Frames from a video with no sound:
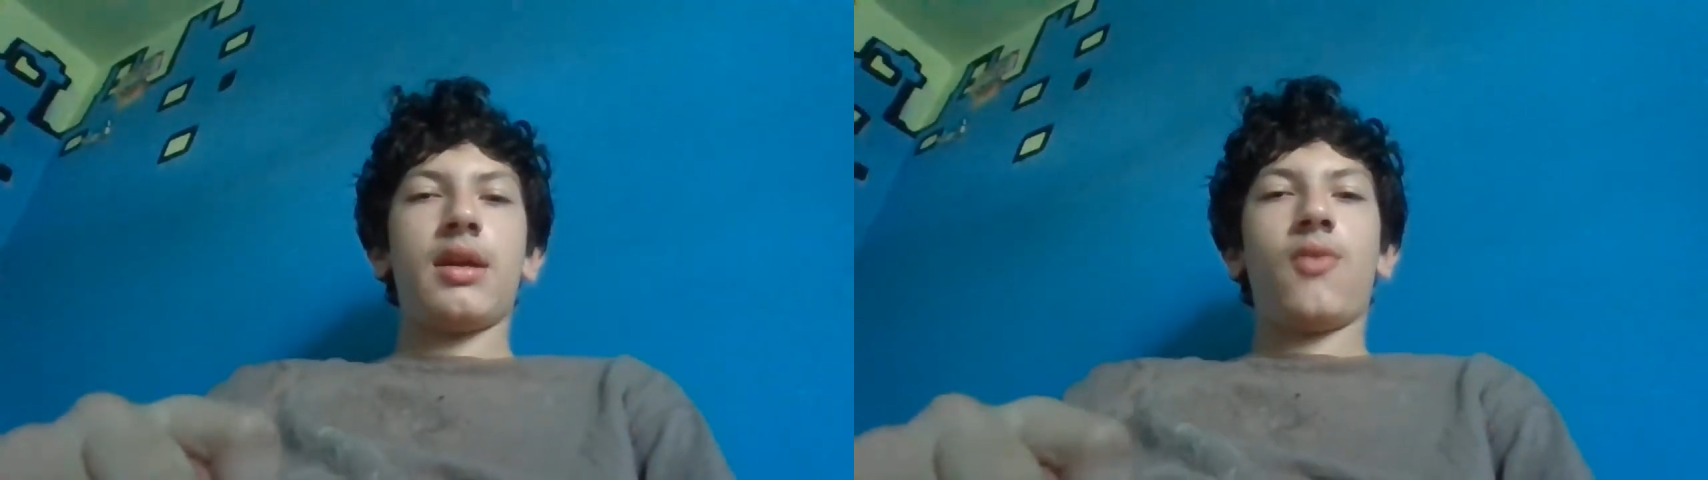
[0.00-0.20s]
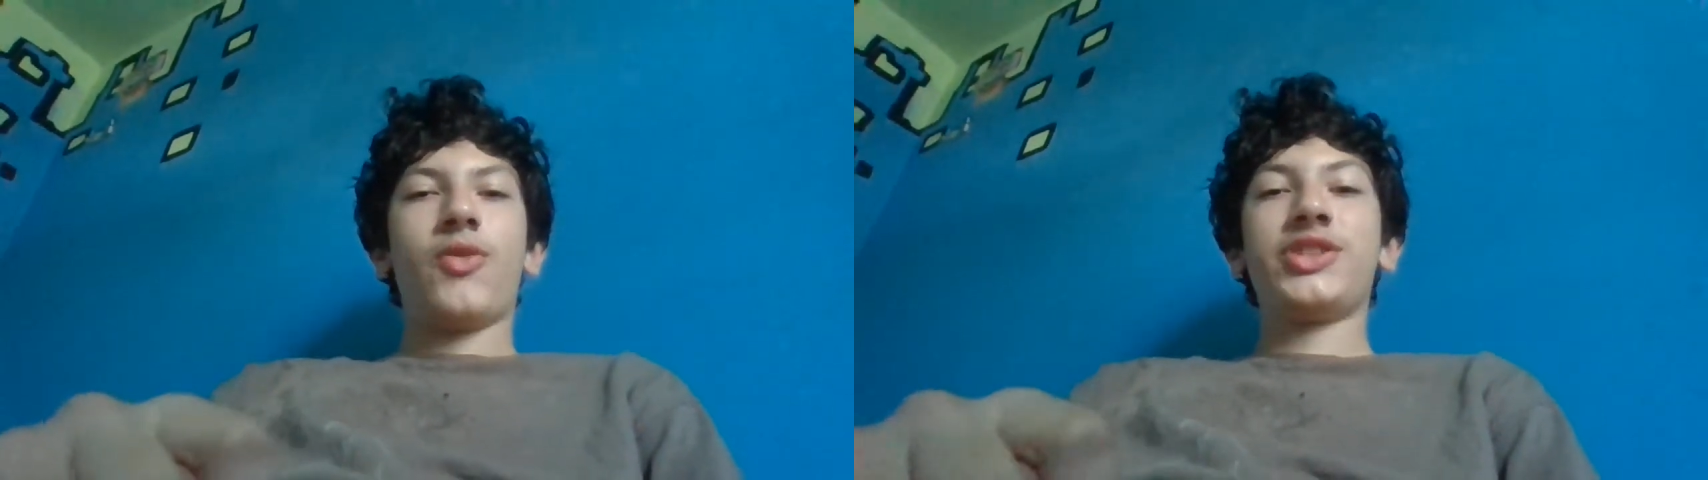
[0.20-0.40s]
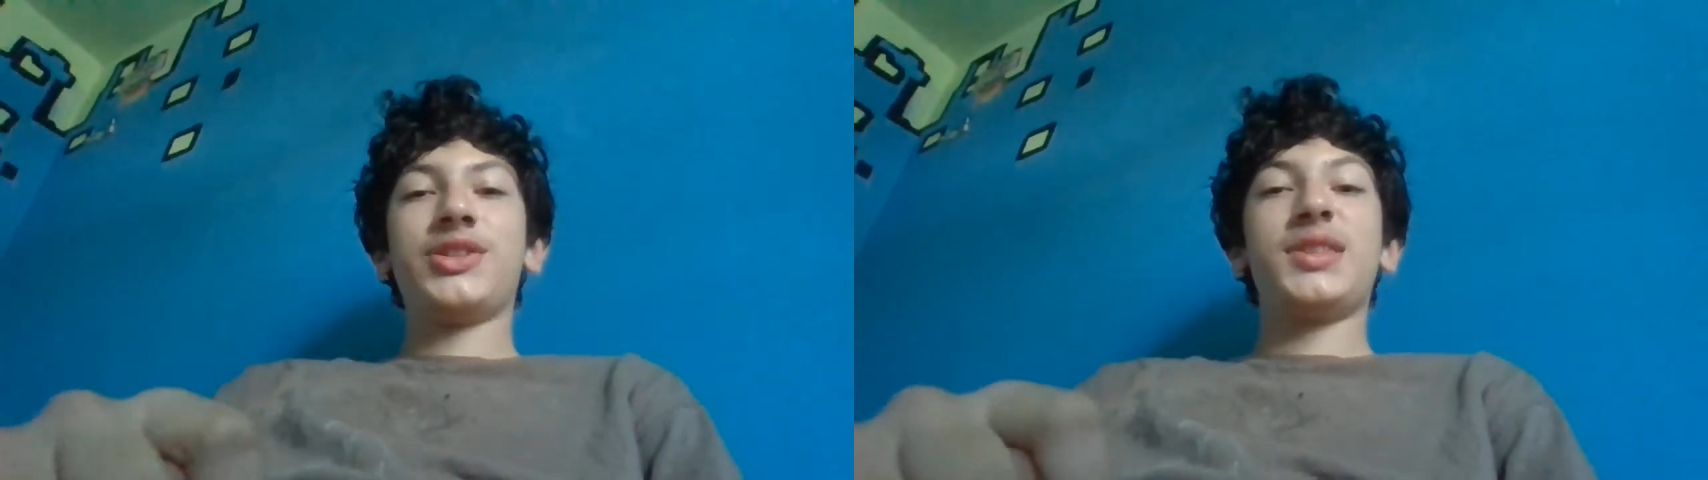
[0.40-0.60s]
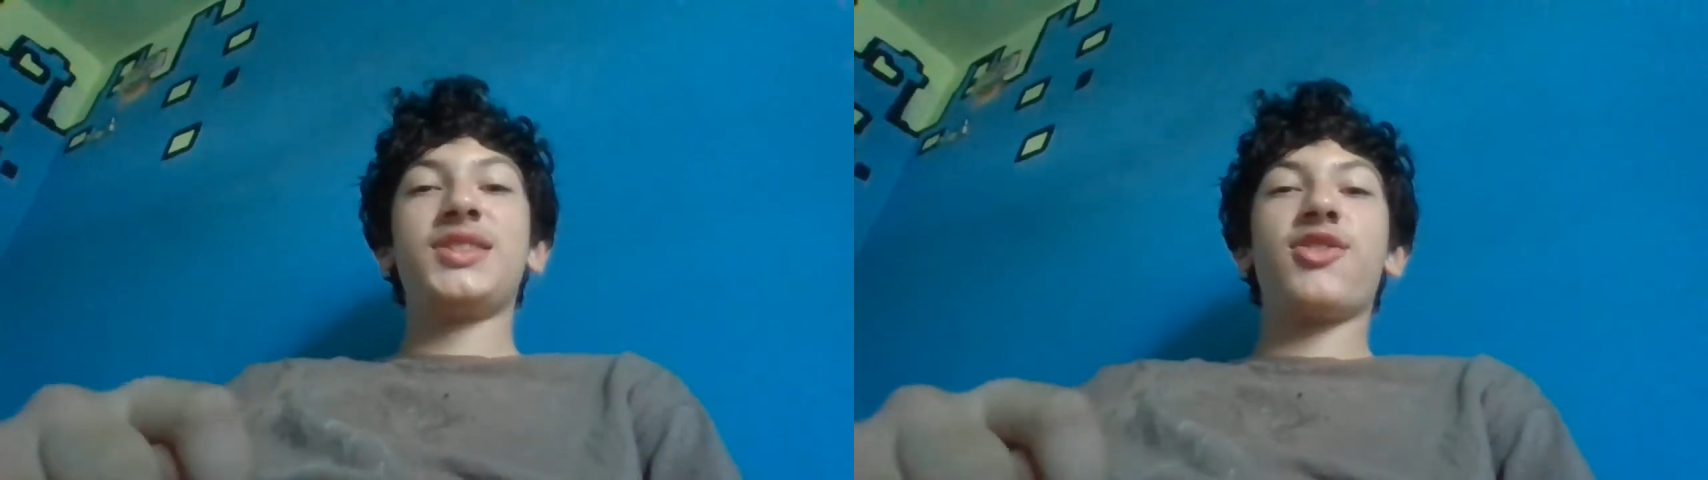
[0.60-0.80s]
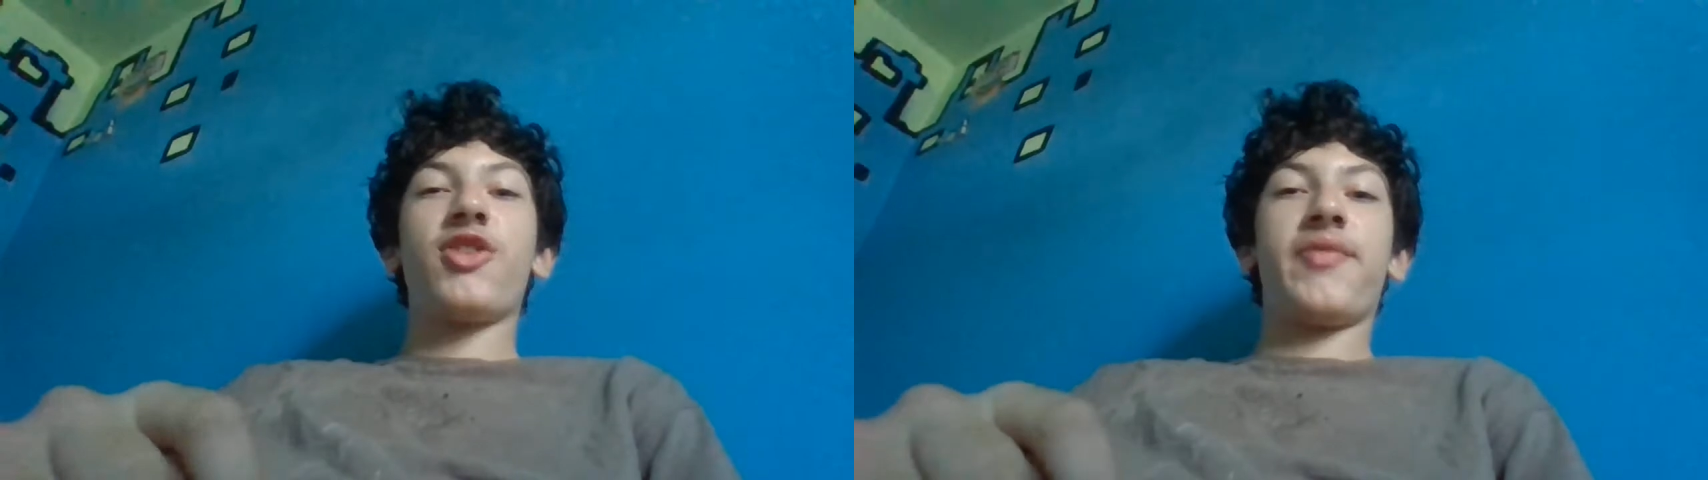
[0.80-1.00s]
What does a
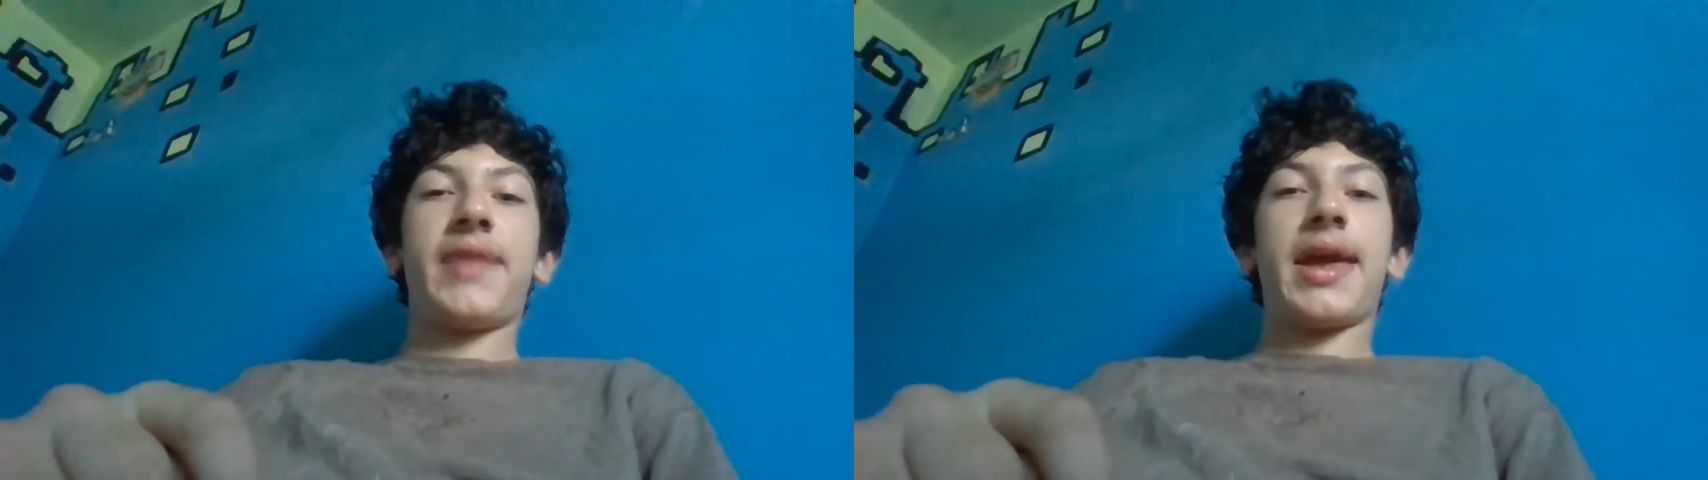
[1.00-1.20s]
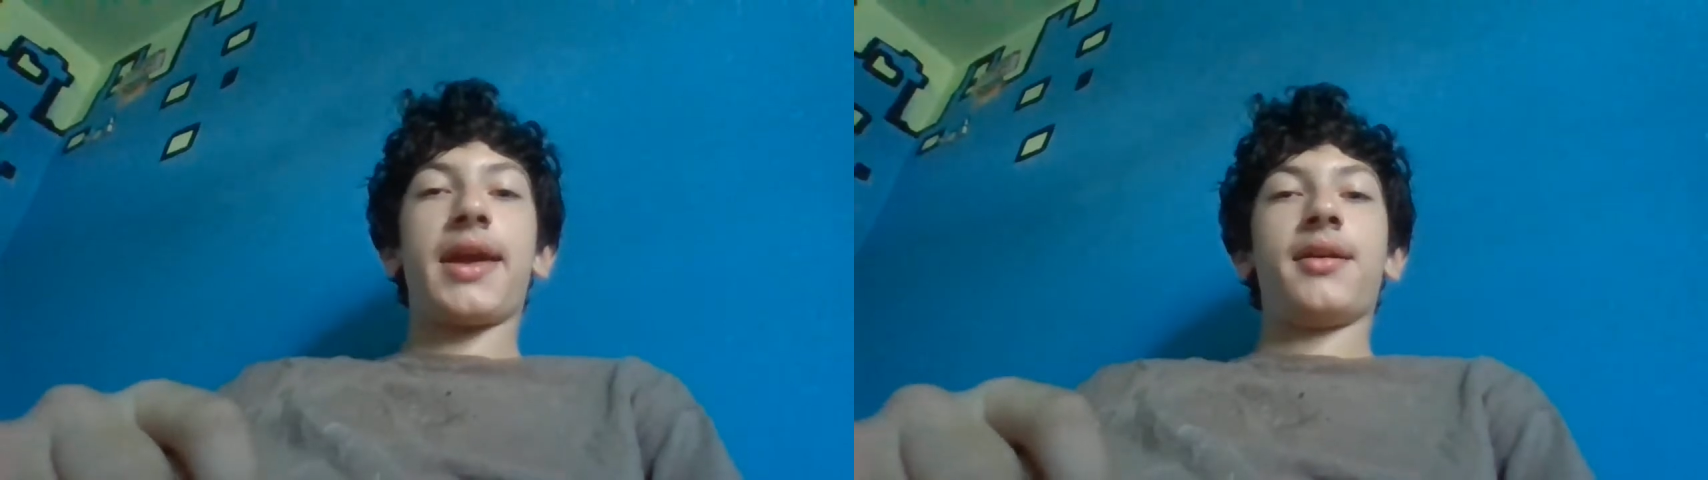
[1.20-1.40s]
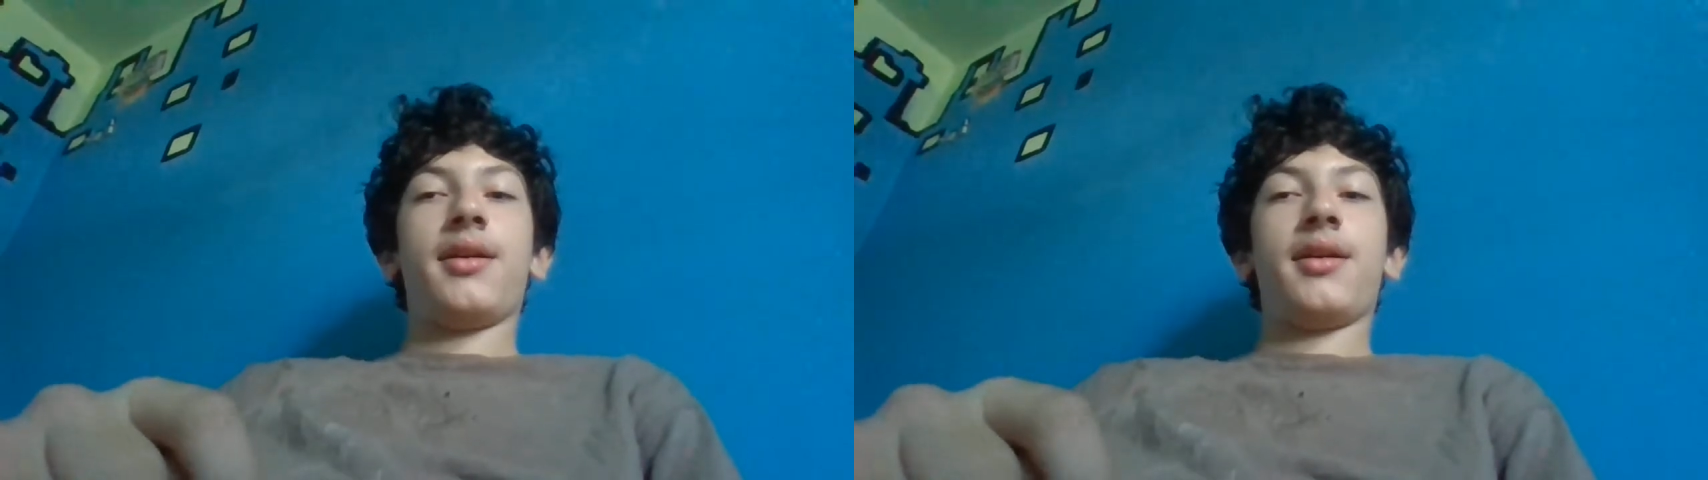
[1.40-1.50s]
survey